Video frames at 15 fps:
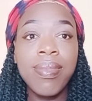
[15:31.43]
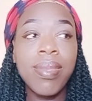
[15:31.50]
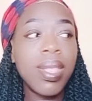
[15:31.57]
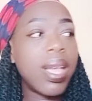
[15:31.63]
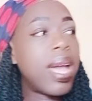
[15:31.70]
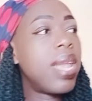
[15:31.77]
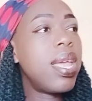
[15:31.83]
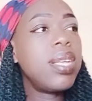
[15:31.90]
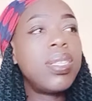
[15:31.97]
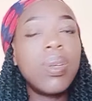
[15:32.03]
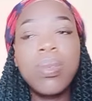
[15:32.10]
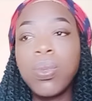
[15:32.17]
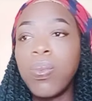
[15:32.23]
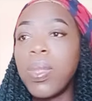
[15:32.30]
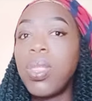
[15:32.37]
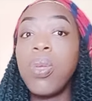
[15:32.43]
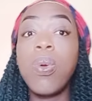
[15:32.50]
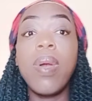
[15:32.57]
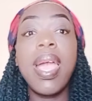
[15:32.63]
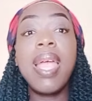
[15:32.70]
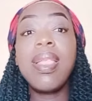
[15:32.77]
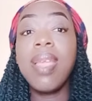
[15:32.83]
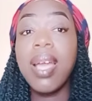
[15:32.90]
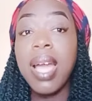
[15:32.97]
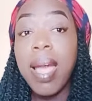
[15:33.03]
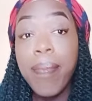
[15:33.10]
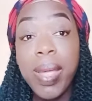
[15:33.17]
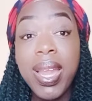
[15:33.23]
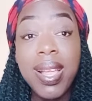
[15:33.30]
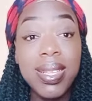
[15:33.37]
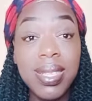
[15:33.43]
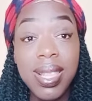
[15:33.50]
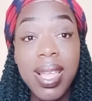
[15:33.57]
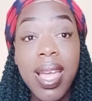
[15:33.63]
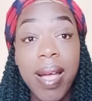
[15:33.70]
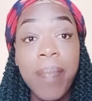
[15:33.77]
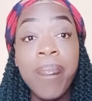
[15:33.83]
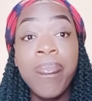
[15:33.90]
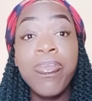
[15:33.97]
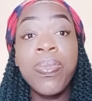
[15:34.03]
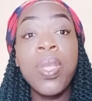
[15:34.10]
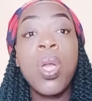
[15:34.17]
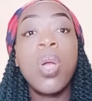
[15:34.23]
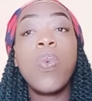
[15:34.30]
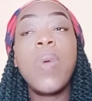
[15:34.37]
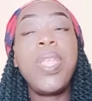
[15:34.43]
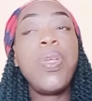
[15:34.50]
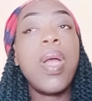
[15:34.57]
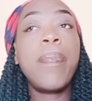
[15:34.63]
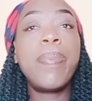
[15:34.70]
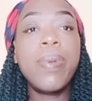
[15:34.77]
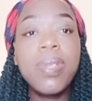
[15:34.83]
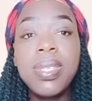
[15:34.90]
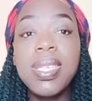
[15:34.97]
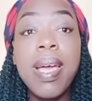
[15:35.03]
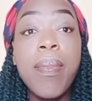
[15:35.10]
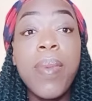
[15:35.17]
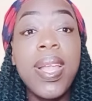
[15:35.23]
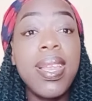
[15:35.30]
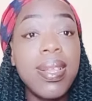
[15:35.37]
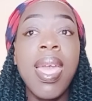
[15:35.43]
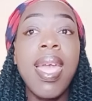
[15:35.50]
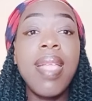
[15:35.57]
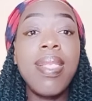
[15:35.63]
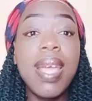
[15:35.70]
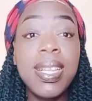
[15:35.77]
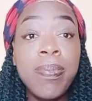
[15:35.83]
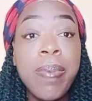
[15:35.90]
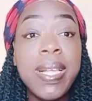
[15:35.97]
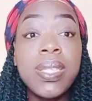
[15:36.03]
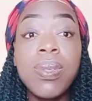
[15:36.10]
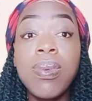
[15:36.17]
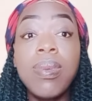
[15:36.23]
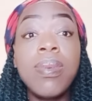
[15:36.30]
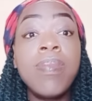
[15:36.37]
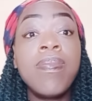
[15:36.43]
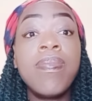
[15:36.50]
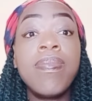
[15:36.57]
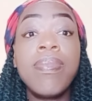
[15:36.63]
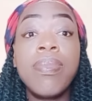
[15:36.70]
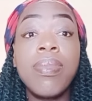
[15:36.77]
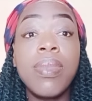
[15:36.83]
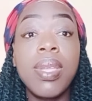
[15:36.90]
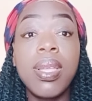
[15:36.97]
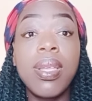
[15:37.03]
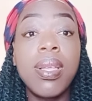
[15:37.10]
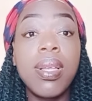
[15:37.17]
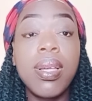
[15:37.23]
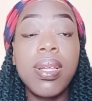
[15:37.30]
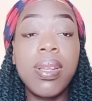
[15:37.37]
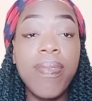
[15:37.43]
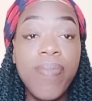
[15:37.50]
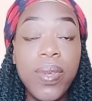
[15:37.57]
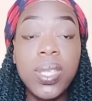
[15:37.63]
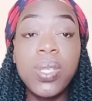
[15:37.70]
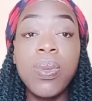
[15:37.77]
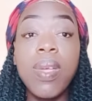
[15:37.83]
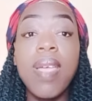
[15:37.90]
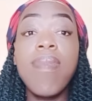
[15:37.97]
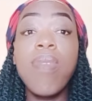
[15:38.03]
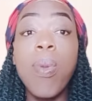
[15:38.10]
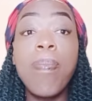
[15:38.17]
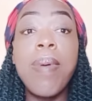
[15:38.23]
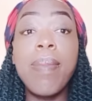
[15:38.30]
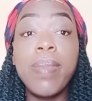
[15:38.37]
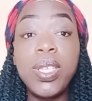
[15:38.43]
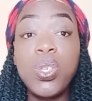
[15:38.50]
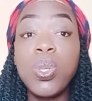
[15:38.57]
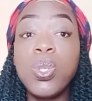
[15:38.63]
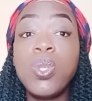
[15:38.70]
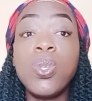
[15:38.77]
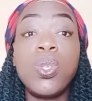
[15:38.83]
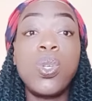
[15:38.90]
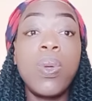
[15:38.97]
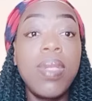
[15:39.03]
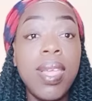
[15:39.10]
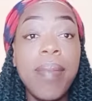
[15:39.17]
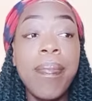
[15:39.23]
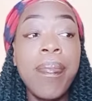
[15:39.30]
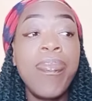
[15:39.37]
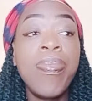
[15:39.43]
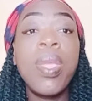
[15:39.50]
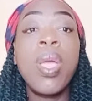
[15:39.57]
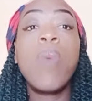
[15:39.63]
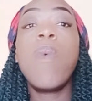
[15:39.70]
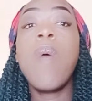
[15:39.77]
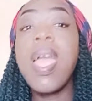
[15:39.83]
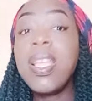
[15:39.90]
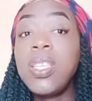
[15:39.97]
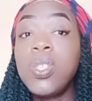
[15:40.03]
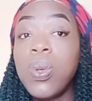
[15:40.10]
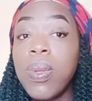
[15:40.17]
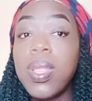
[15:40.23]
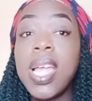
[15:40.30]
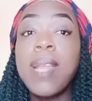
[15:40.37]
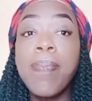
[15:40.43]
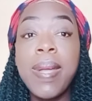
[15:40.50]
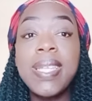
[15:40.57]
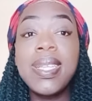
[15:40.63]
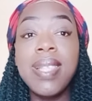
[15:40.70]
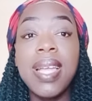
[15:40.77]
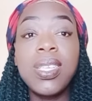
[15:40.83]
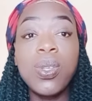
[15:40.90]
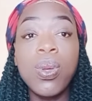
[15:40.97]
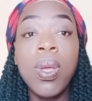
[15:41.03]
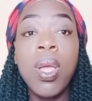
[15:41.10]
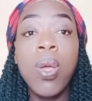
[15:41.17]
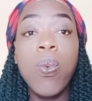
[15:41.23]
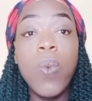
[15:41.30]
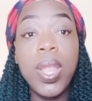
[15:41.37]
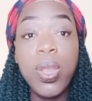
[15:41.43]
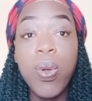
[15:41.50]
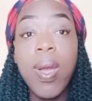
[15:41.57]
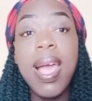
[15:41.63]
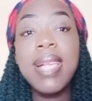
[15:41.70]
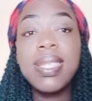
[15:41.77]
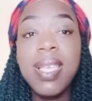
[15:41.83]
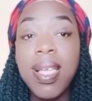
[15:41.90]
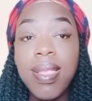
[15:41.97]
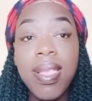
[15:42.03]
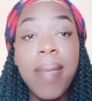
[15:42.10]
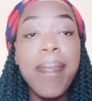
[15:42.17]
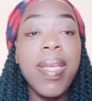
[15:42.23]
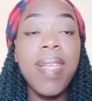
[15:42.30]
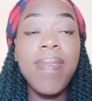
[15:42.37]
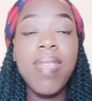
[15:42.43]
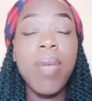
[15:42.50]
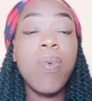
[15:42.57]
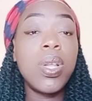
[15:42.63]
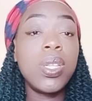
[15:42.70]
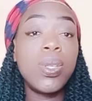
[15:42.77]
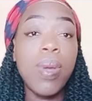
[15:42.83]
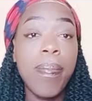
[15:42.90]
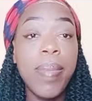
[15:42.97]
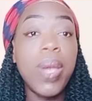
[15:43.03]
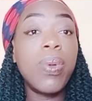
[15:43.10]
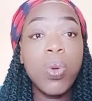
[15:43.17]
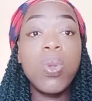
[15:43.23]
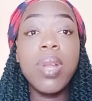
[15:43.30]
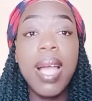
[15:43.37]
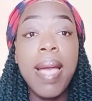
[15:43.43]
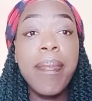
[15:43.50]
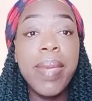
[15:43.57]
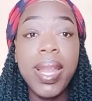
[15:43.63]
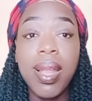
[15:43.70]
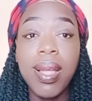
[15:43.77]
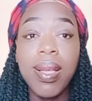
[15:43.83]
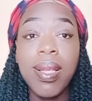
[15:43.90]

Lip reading: Can I talk with you? And the camera is there. When you approach someone and that person refuses to give you permission to show them, why show that part that you, when you're asking them if they want to appear on camera?